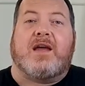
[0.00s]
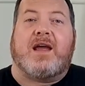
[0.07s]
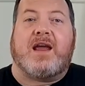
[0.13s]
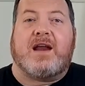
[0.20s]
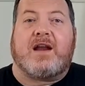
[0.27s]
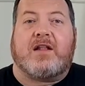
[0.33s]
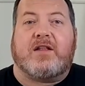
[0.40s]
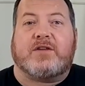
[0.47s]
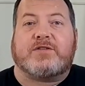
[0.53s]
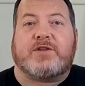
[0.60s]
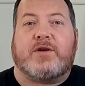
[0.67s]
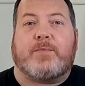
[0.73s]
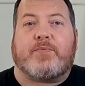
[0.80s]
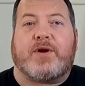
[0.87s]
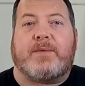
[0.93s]
And I'll
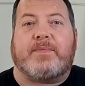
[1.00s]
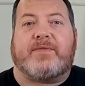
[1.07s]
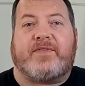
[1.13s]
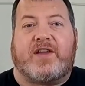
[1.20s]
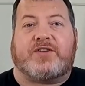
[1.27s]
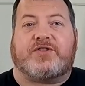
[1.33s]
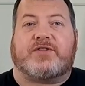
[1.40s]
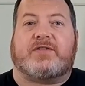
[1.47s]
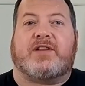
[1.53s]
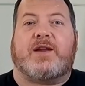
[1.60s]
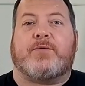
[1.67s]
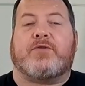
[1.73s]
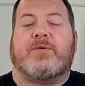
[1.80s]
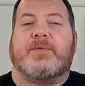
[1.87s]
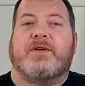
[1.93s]
also prep the veggies.
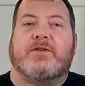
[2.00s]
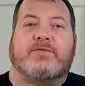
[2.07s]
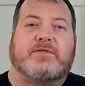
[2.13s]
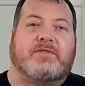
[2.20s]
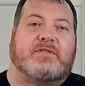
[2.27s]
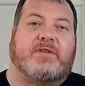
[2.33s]
Today we're gonna be using